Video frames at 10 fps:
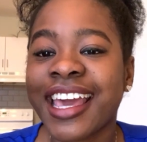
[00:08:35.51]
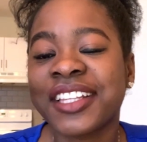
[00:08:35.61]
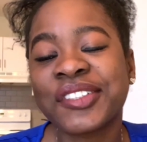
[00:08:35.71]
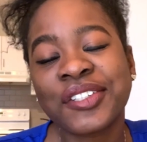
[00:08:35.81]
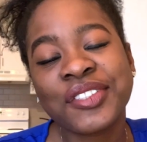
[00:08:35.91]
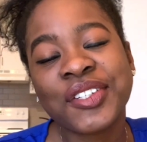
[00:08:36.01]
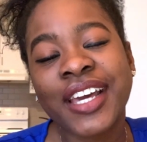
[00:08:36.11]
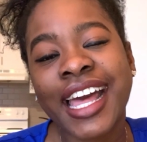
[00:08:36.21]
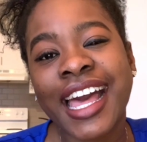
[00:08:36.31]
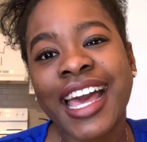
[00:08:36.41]
I love you
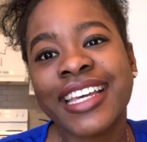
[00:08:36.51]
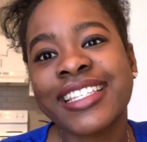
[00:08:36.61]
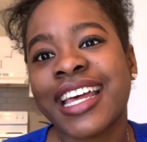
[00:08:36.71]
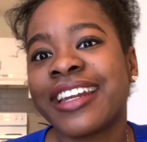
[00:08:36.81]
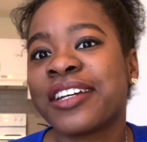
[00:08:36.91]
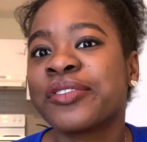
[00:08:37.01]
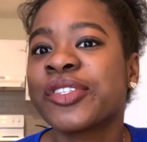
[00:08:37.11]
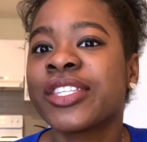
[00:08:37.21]
guys and I will